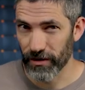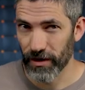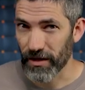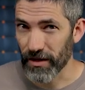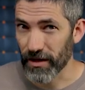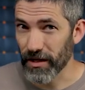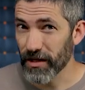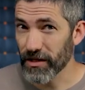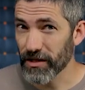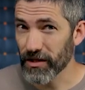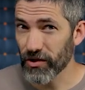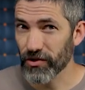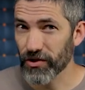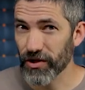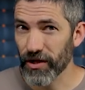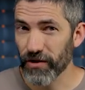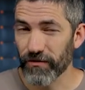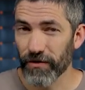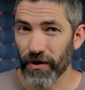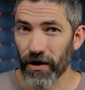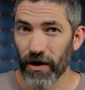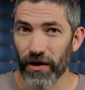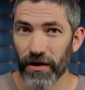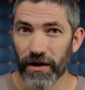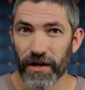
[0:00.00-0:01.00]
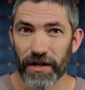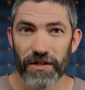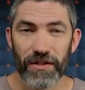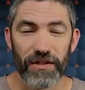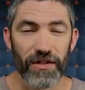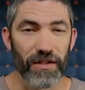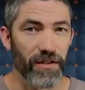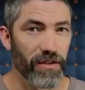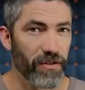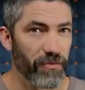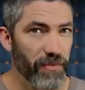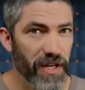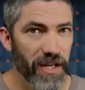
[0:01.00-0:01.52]
These usually fall
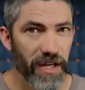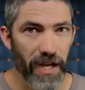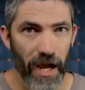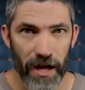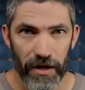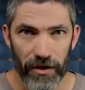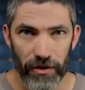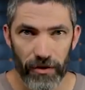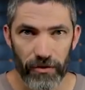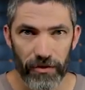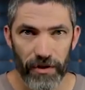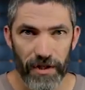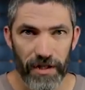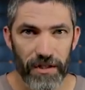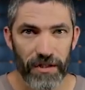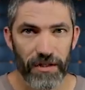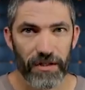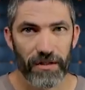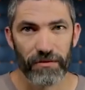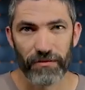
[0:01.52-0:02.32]
into 3 categories: